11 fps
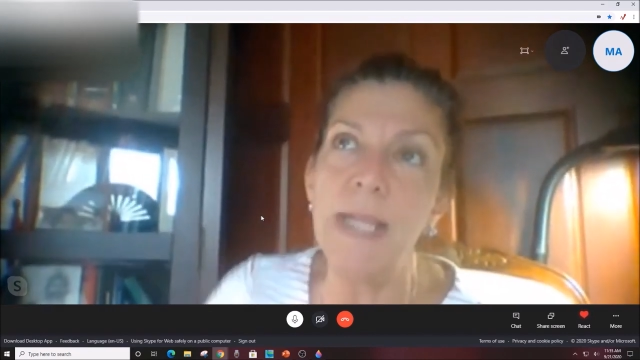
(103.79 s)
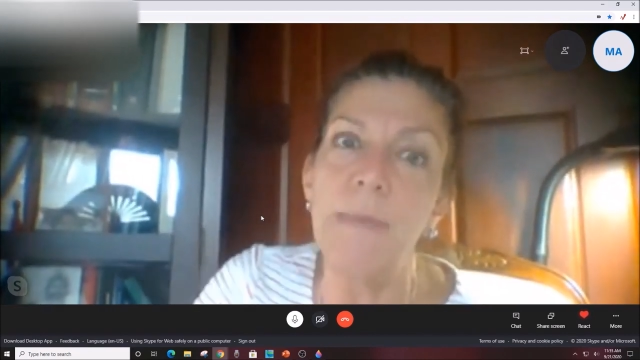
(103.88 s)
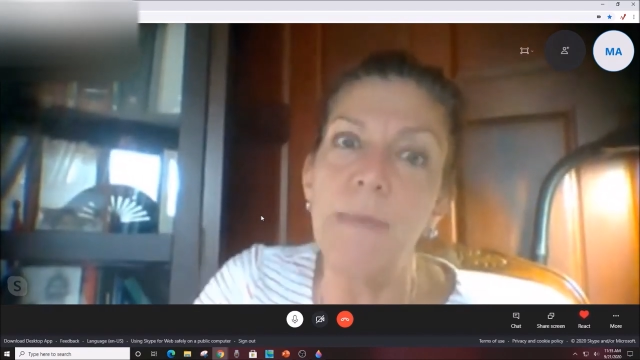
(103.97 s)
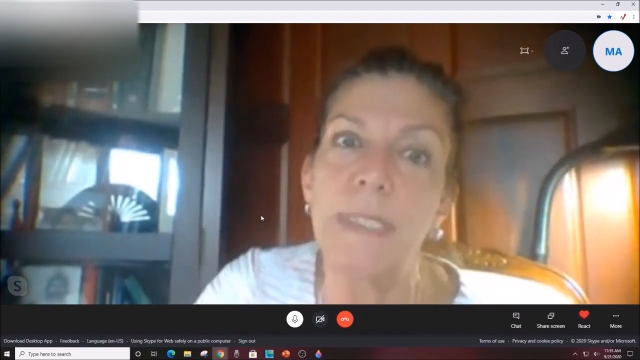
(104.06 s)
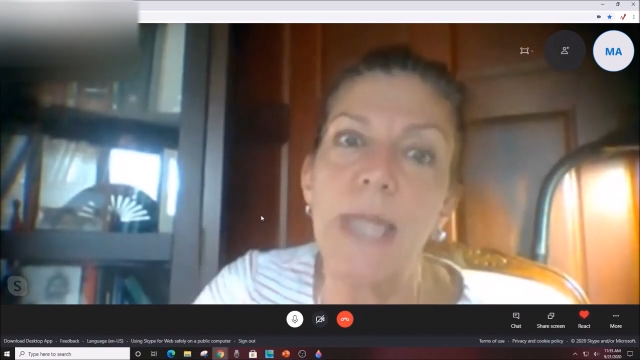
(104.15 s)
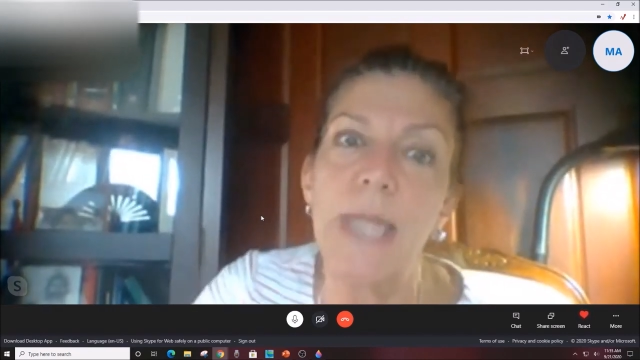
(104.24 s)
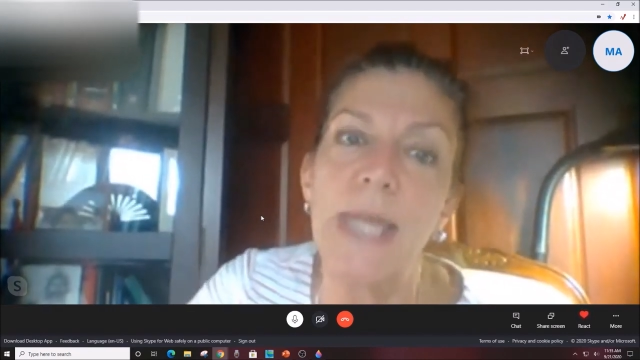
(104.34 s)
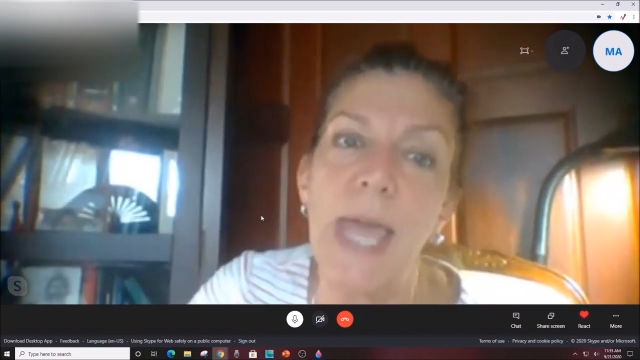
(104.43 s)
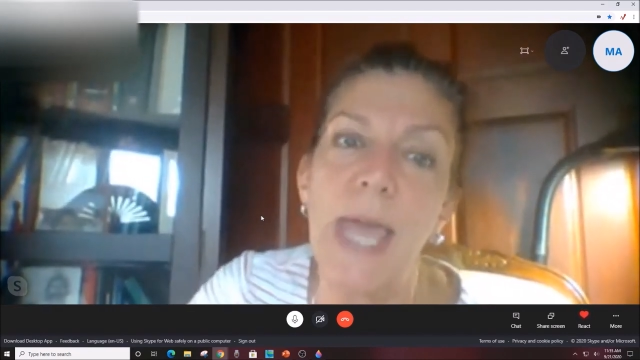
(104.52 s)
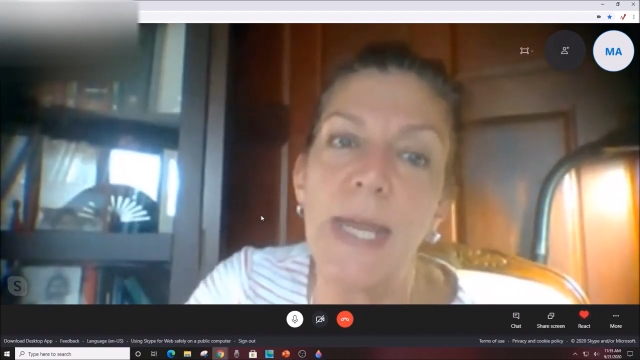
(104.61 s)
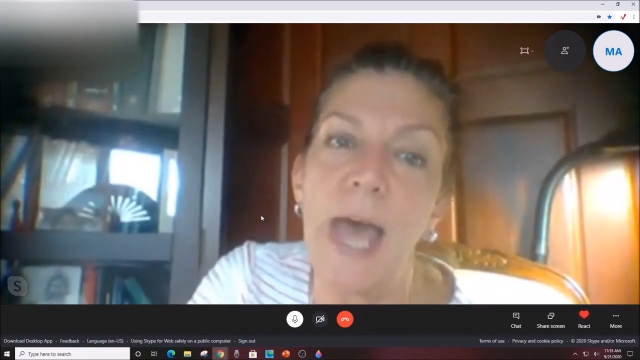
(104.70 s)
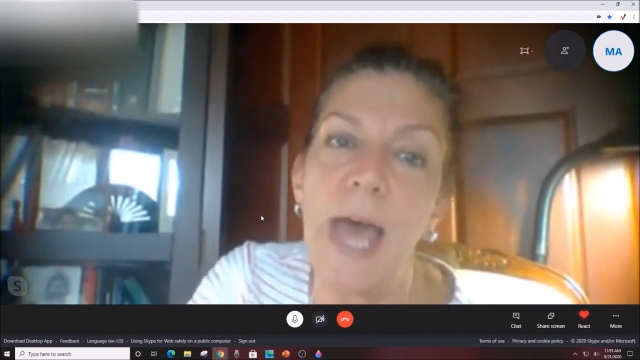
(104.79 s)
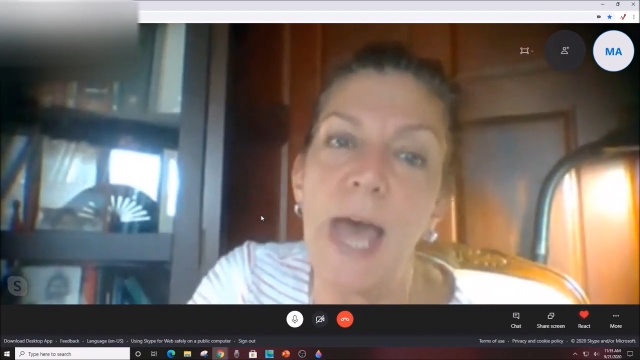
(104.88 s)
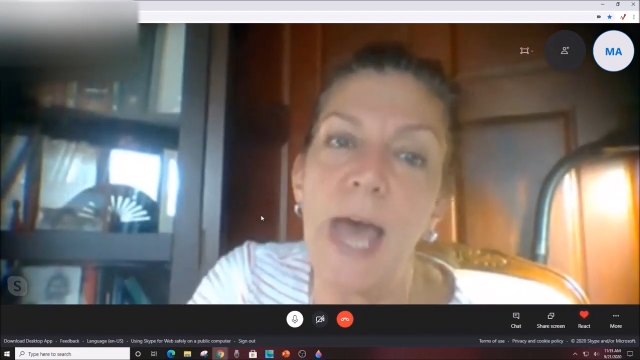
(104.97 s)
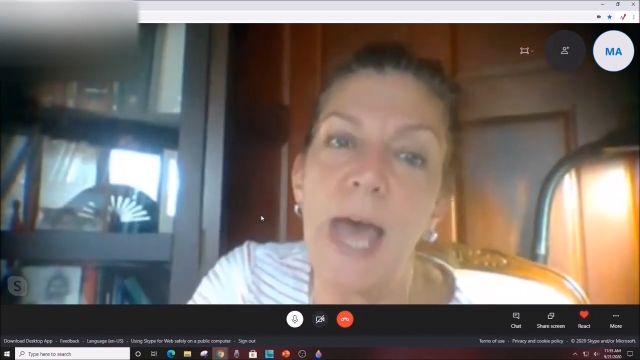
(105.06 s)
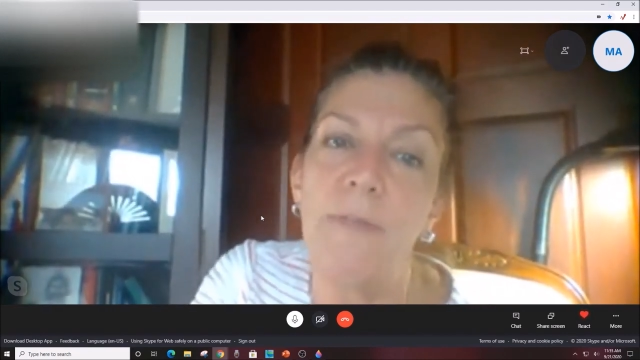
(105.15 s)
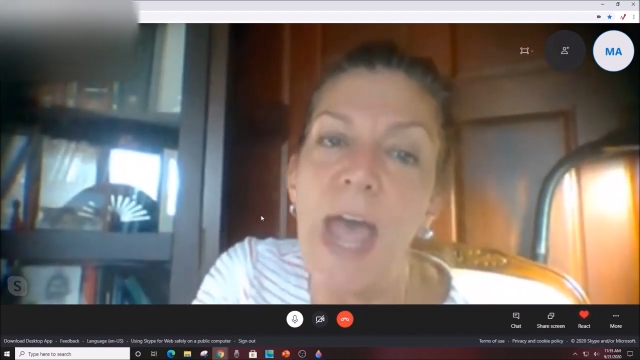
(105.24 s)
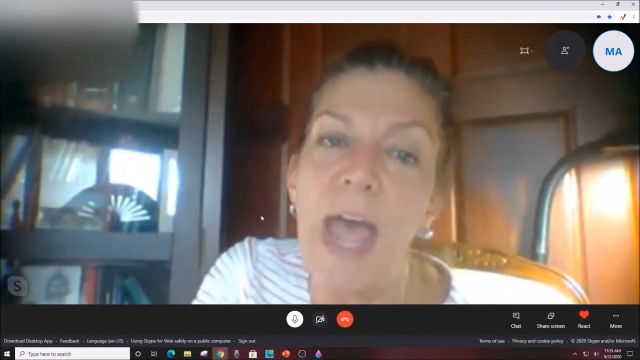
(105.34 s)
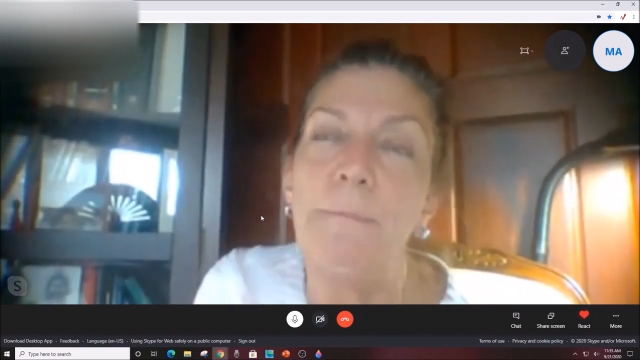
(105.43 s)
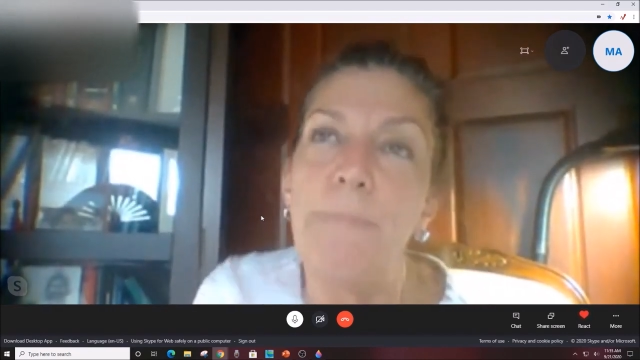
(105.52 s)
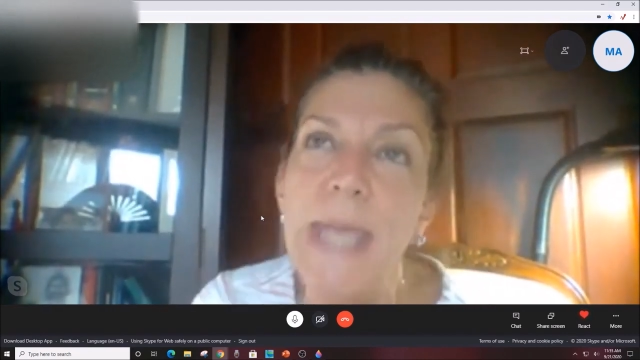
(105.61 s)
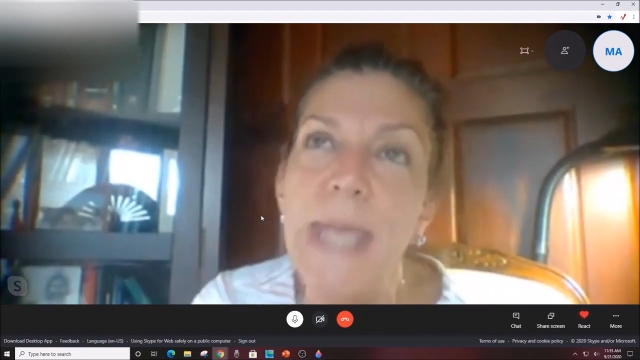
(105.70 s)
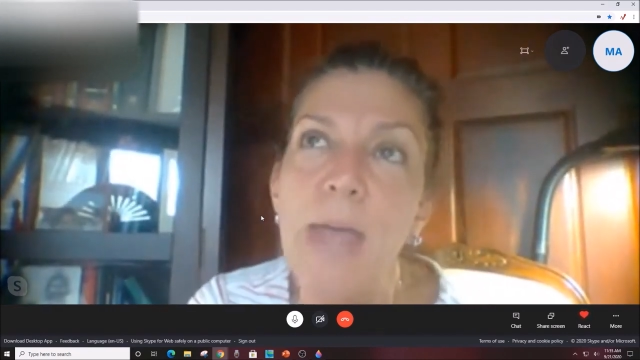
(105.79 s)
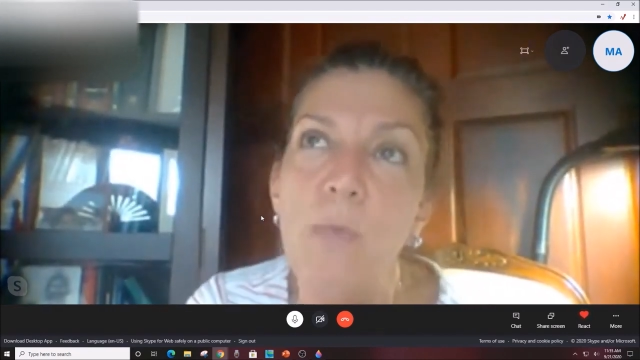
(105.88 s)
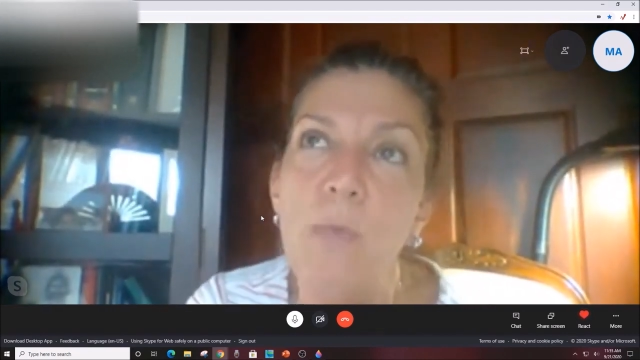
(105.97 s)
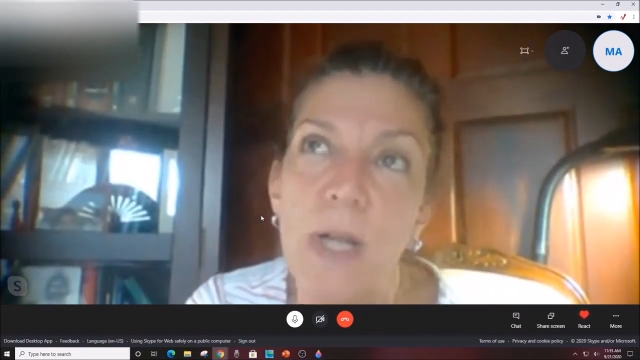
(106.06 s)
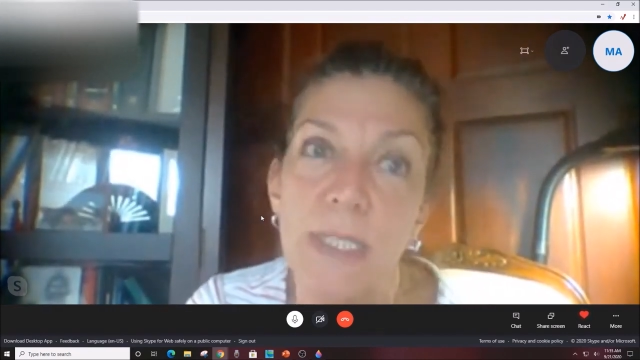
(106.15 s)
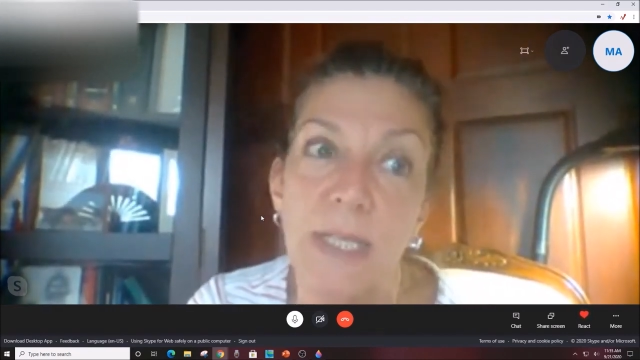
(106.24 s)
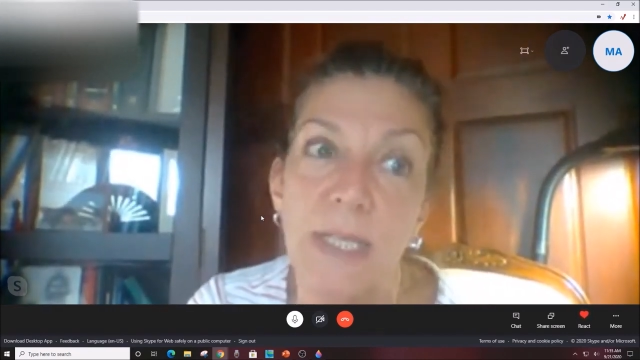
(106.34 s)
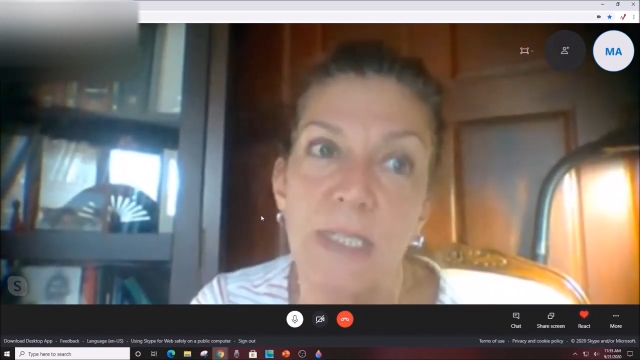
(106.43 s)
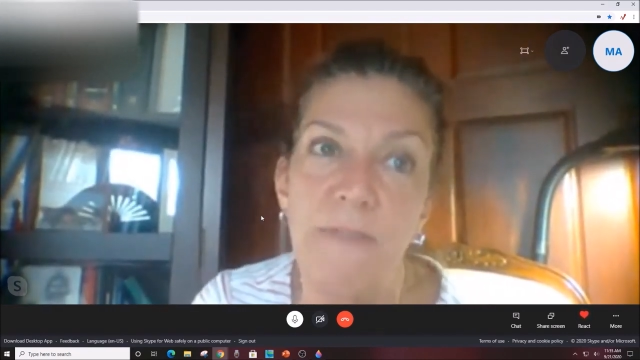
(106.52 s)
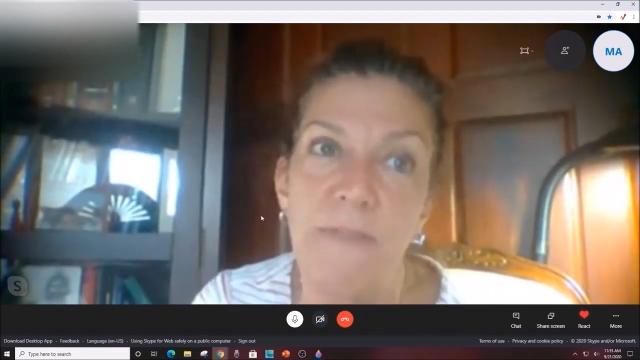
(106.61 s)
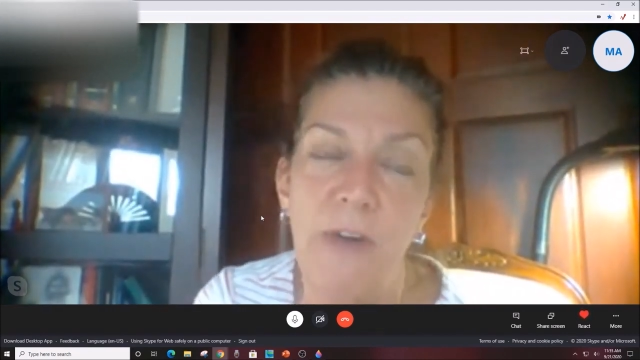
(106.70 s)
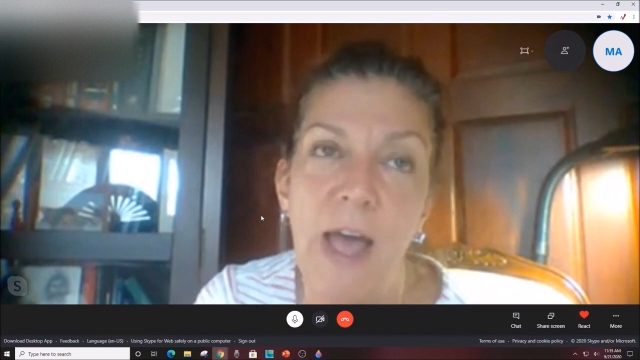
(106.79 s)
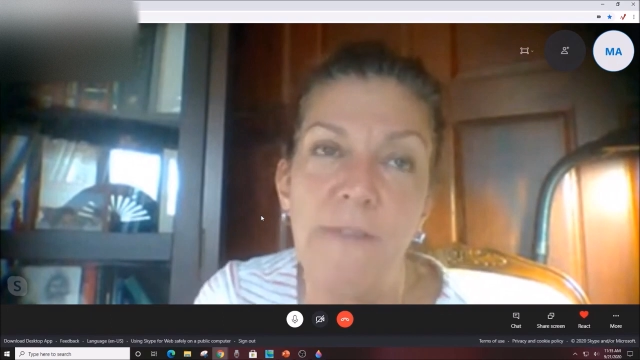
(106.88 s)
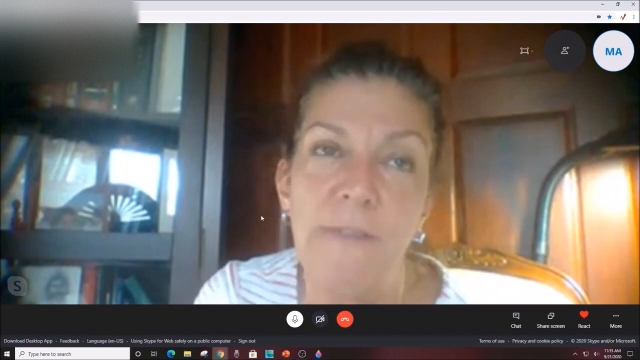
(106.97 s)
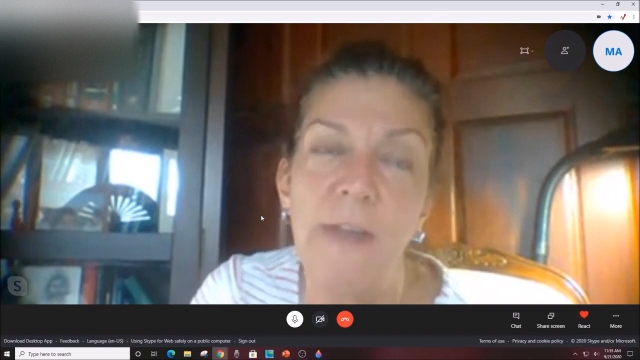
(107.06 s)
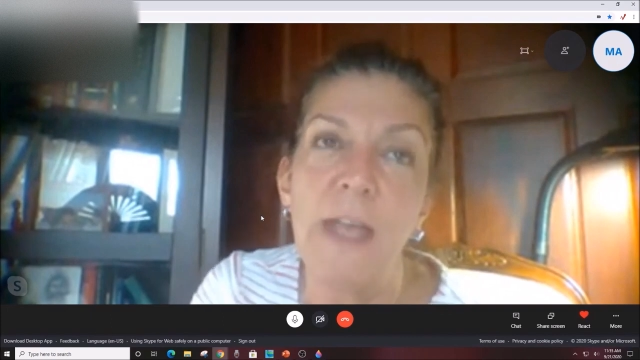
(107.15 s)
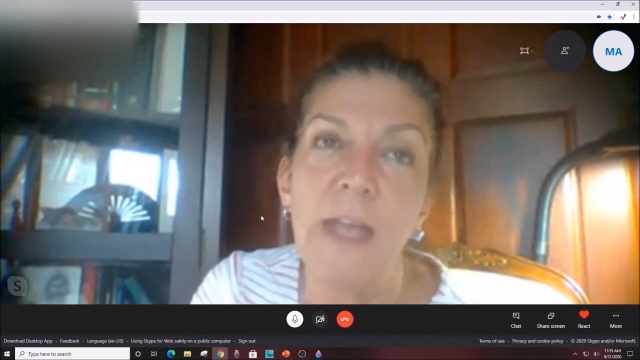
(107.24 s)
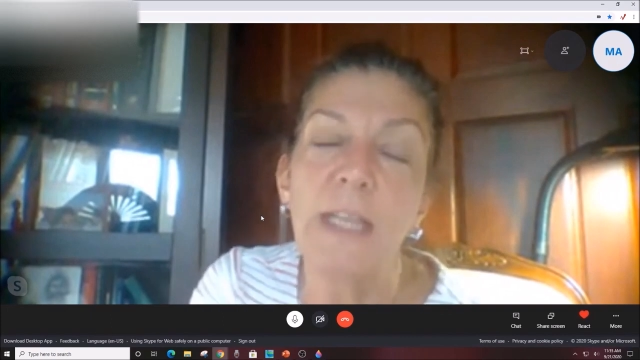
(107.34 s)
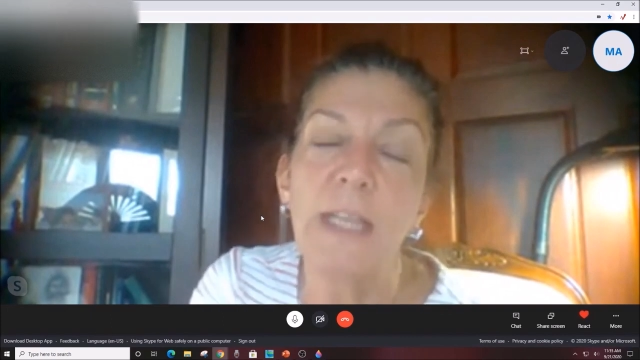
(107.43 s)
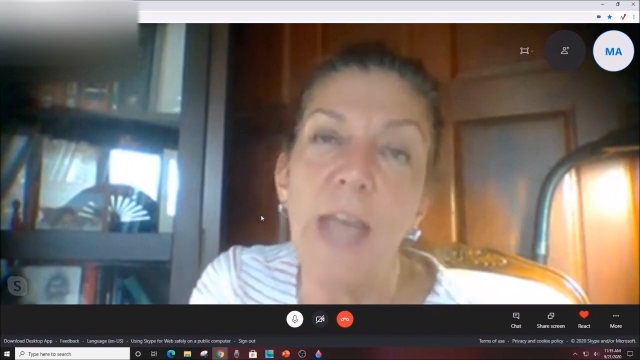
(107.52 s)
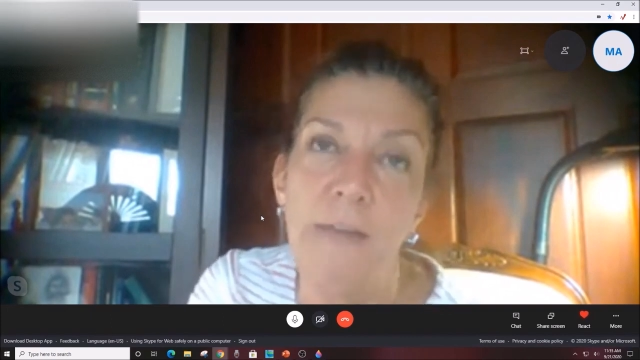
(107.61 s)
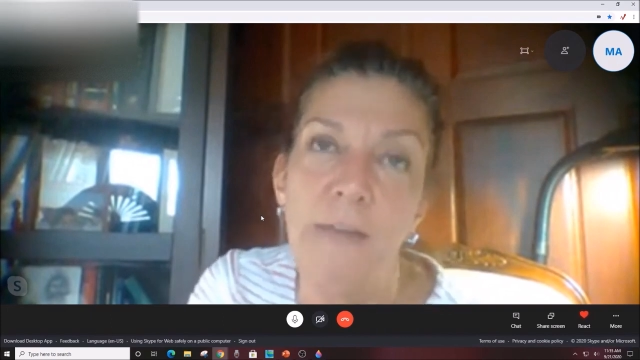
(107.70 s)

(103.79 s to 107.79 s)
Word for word: I made the mistake getting out of, I had a B A one sixty-five